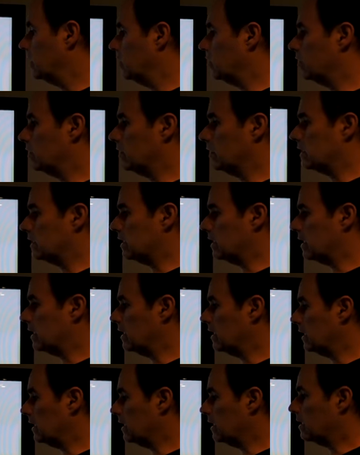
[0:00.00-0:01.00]
you can
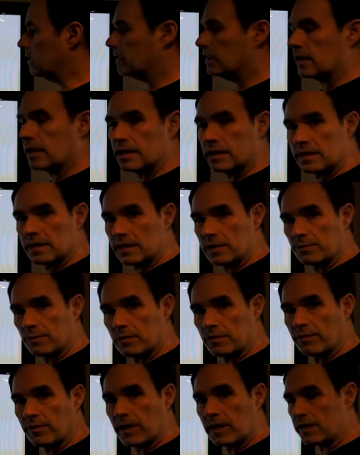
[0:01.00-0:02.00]
see a nice
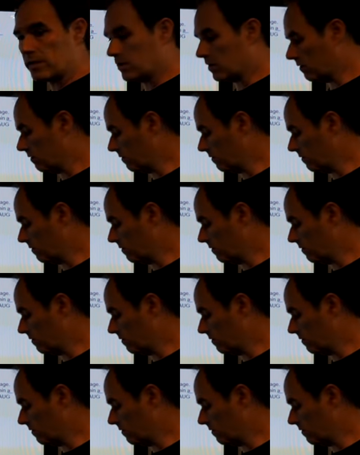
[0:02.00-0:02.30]
simplified